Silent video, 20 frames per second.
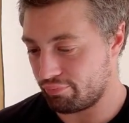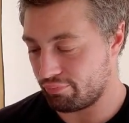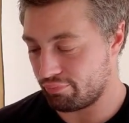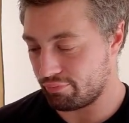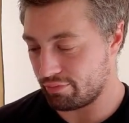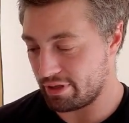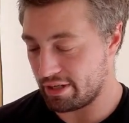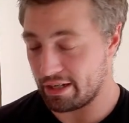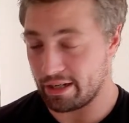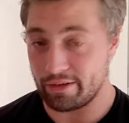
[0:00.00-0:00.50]

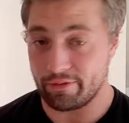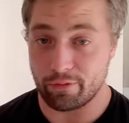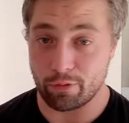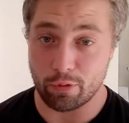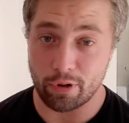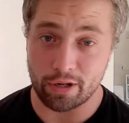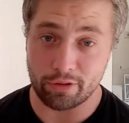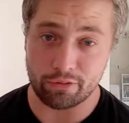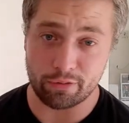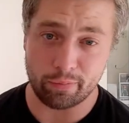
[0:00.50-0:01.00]
nearly
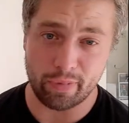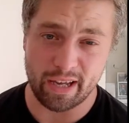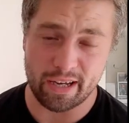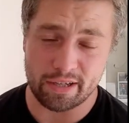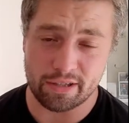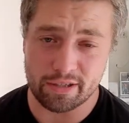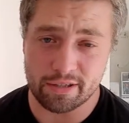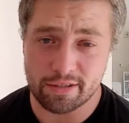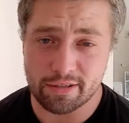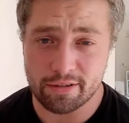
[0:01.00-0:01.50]
400
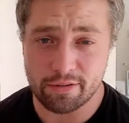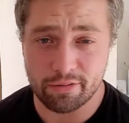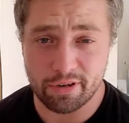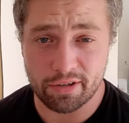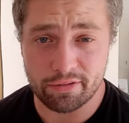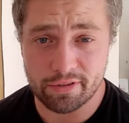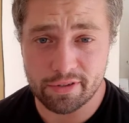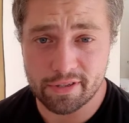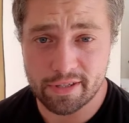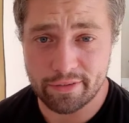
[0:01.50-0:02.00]
pages,
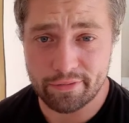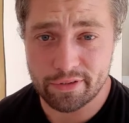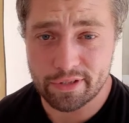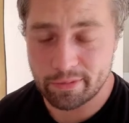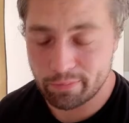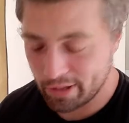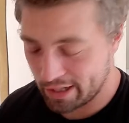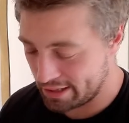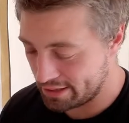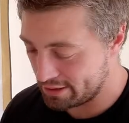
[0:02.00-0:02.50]
370
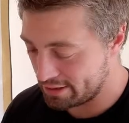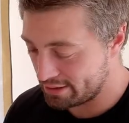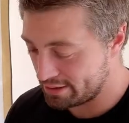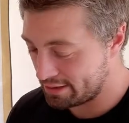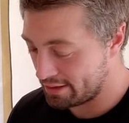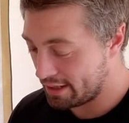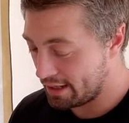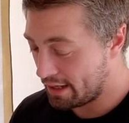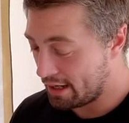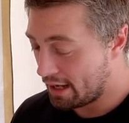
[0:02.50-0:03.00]
pages.
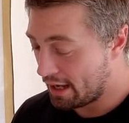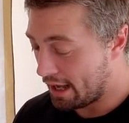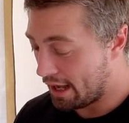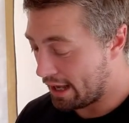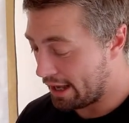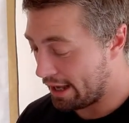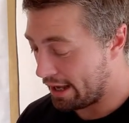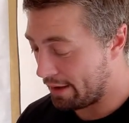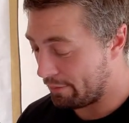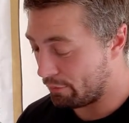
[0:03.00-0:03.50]

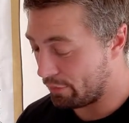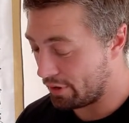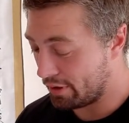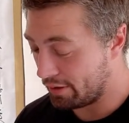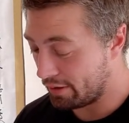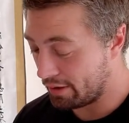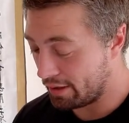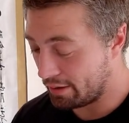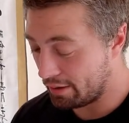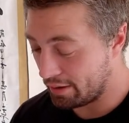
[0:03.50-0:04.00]

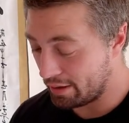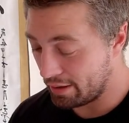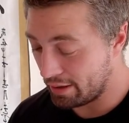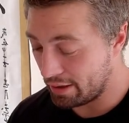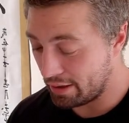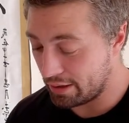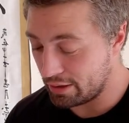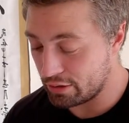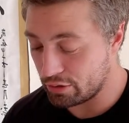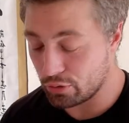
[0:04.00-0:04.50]

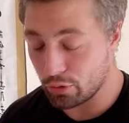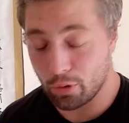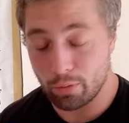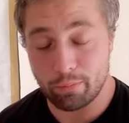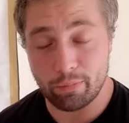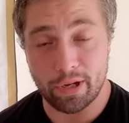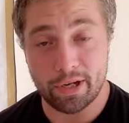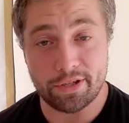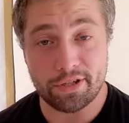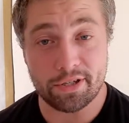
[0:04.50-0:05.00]
Not
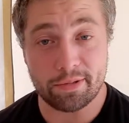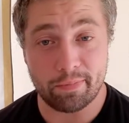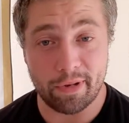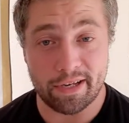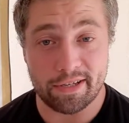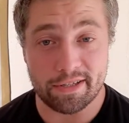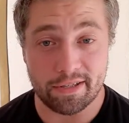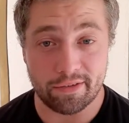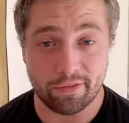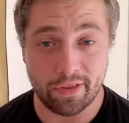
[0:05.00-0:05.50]
much
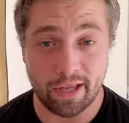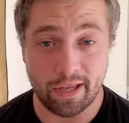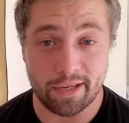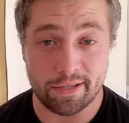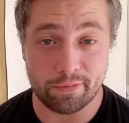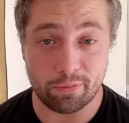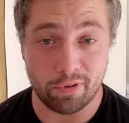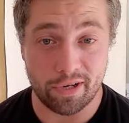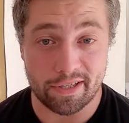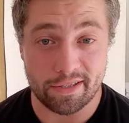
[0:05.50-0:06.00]
space of that
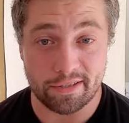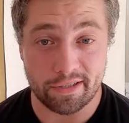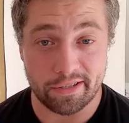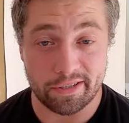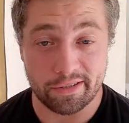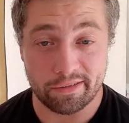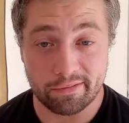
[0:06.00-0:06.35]
is wasted,